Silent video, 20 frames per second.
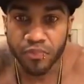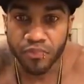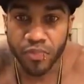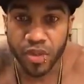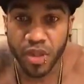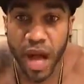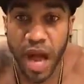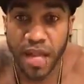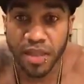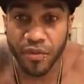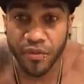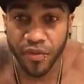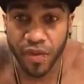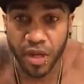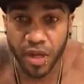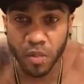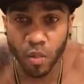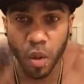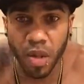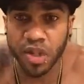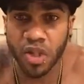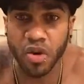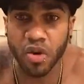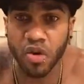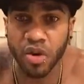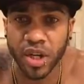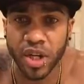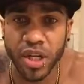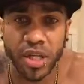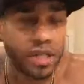Not the vegan ones are
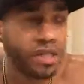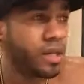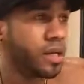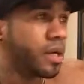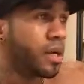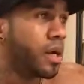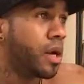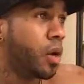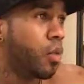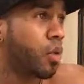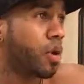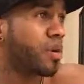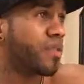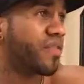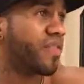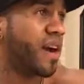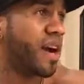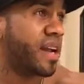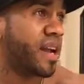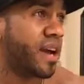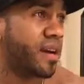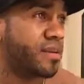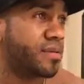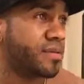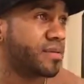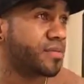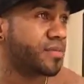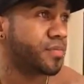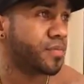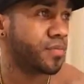no good. We're gonna find
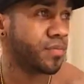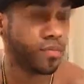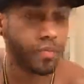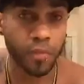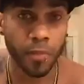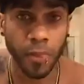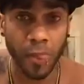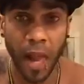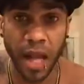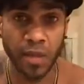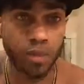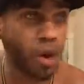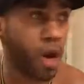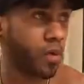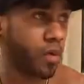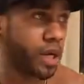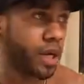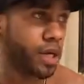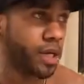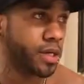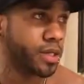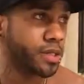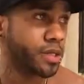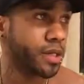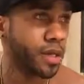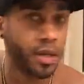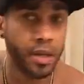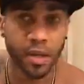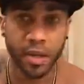out. That's why we're here.